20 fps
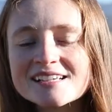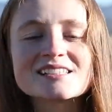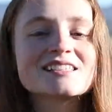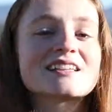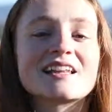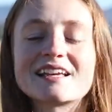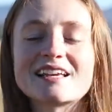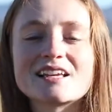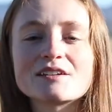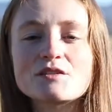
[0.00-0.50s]
Did
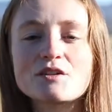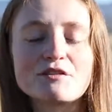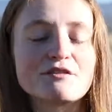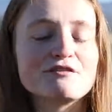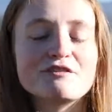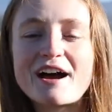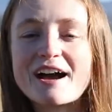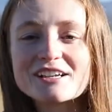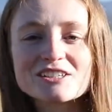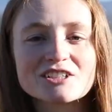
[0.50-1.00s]
they give you
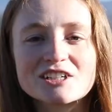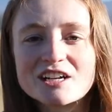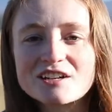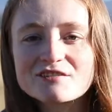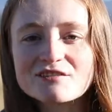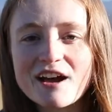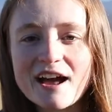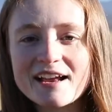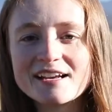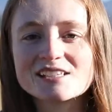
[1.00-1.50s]
fashion
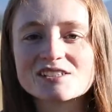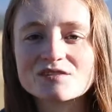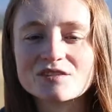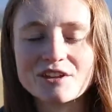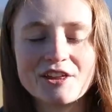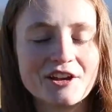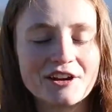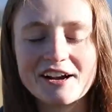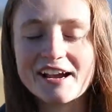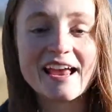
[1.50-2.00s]
advice for
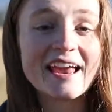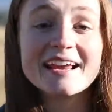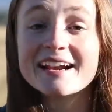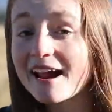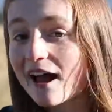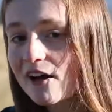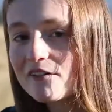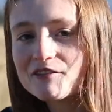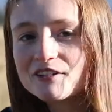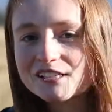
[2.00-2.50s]
their 8
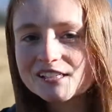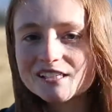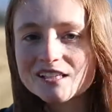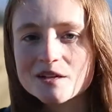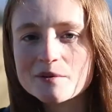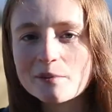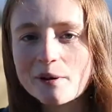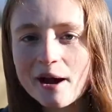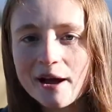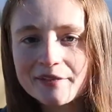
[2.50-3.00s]
outfits that they
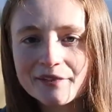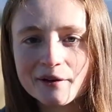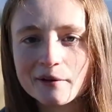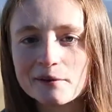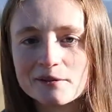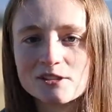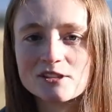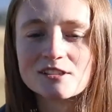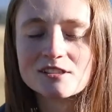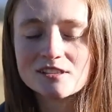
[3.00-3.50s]
brought that were
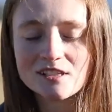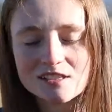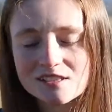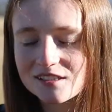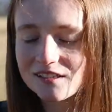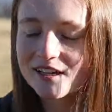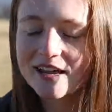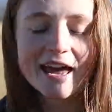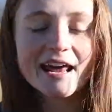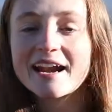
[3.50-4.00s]
just
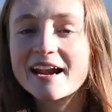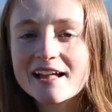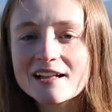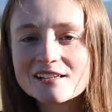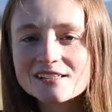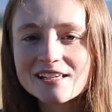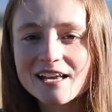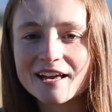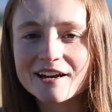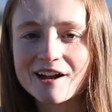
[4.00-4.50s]
10 out
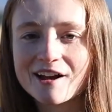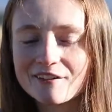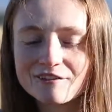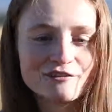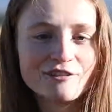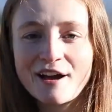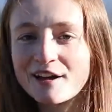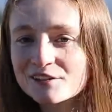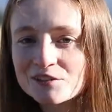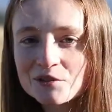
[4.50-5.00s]
of 10 on
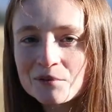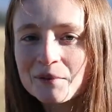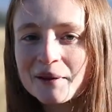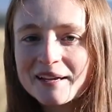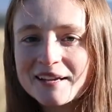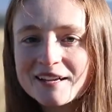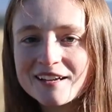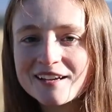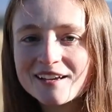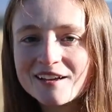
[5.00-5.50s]
Fashion
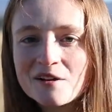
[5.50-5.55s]
Week?